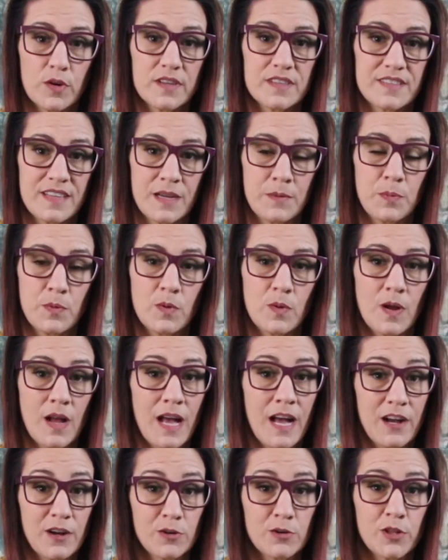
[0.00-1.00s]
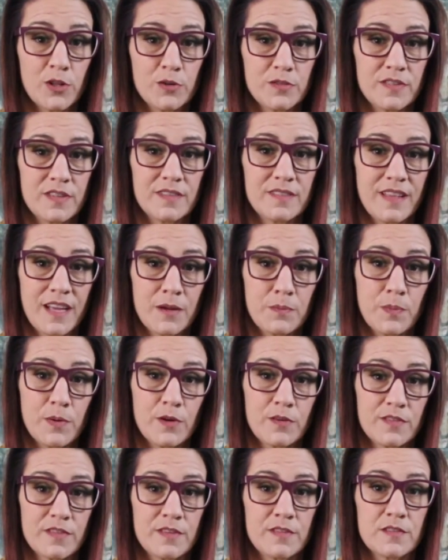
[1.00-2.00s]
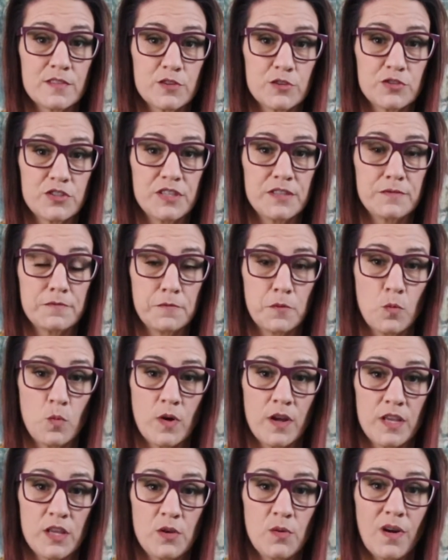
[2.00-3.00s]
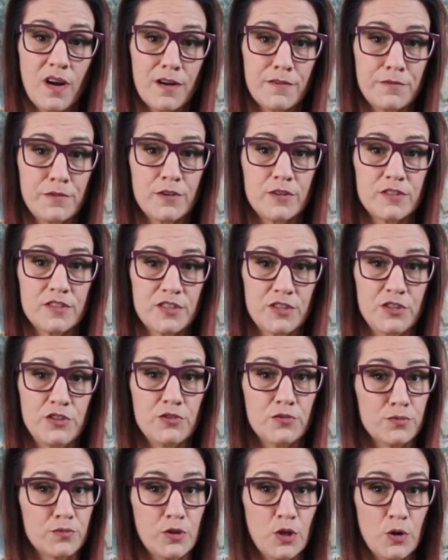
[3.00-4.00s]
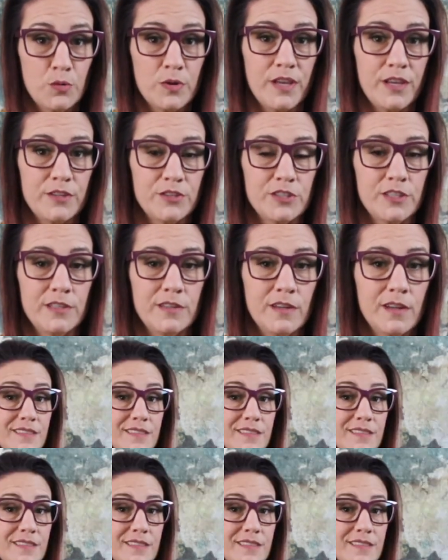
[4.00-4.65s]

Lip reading: example, how close is that person searching for what you offer to your location?